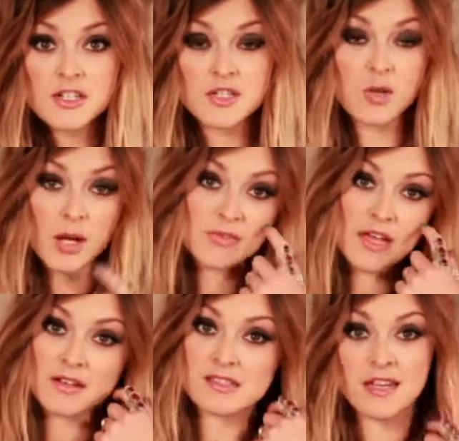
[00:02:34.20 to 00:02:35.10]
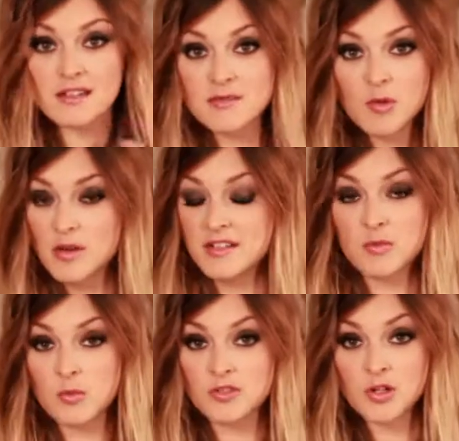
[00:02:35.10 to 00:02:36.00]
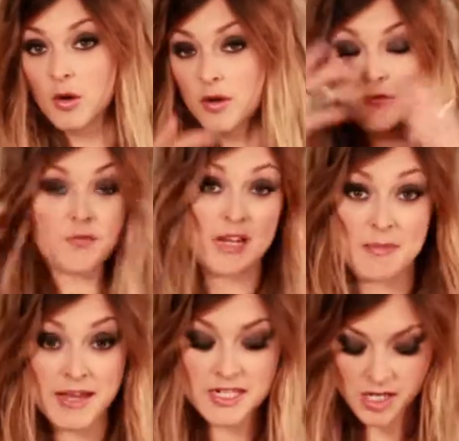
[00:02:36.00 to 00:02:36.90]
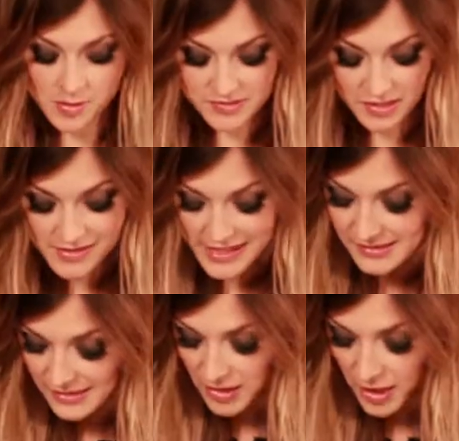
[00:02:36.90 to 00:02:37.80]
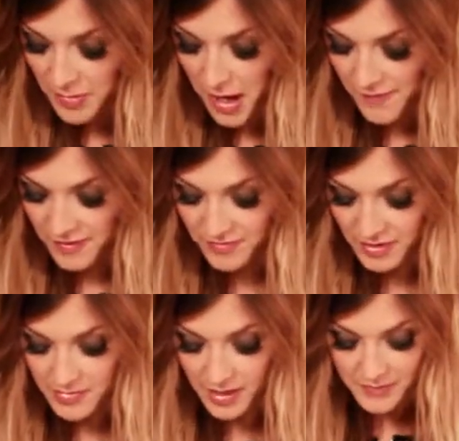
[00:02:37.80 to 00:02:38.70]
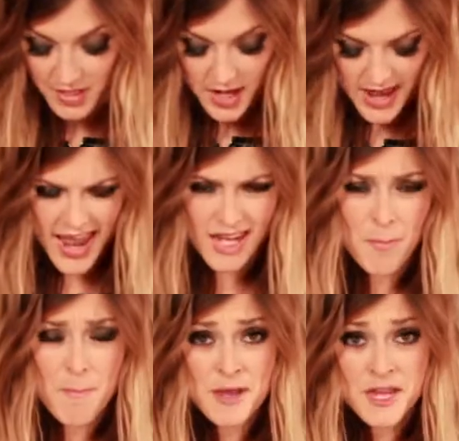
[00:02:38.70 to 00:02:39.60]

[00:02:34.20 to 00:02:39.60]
She'll come down at 6 in the morning to walk the dog fully made up. So this is kind of perfect for my mum. In a